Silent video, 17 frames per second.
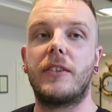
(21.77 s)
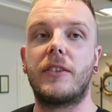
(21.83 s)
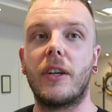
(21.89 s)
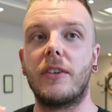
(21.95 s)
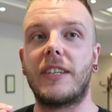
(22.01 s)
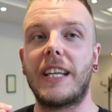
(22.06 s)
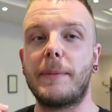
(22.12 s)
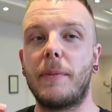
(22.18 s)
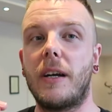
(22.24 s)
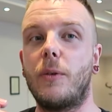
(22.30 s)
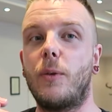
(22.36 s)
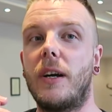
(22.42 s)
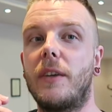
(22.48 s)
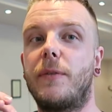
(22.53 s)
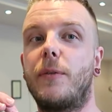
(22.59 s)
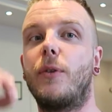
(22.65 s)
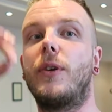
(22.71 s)
Don't take my
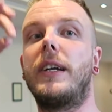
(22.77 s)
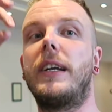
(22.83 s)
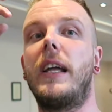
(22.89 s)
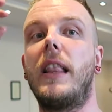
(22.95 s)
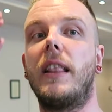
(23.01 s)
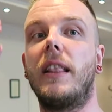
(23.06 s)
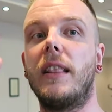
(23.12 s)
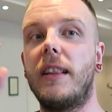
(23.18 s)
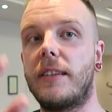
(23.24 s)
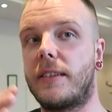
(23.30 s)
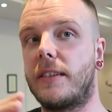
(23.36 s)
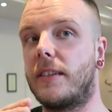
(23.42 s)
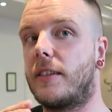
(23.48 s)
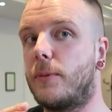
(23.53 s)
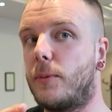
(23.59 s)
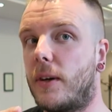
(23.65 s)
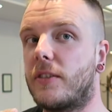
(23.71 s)
word for it,
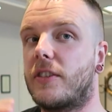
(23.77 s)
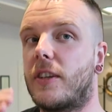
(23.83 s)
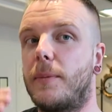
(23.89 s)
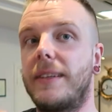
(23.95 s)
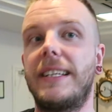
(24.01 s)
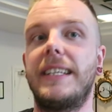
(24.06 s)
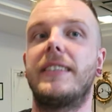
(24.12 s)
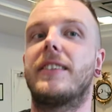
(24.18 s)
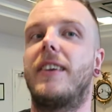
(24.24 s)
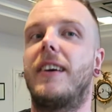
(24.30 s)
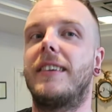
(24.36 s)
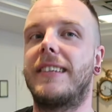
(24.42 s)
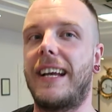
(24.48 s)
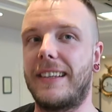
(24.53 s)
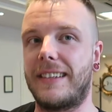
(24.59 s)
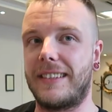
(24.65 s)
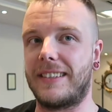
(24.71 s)
listen to what some of these guys
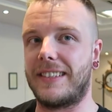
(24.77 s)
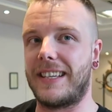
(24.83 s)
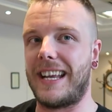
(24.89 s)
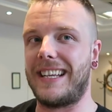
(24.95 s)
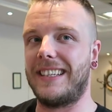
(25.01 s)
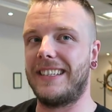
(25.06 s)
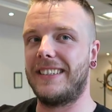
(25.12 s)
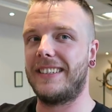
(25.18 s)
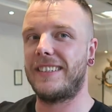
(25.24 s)
had to say.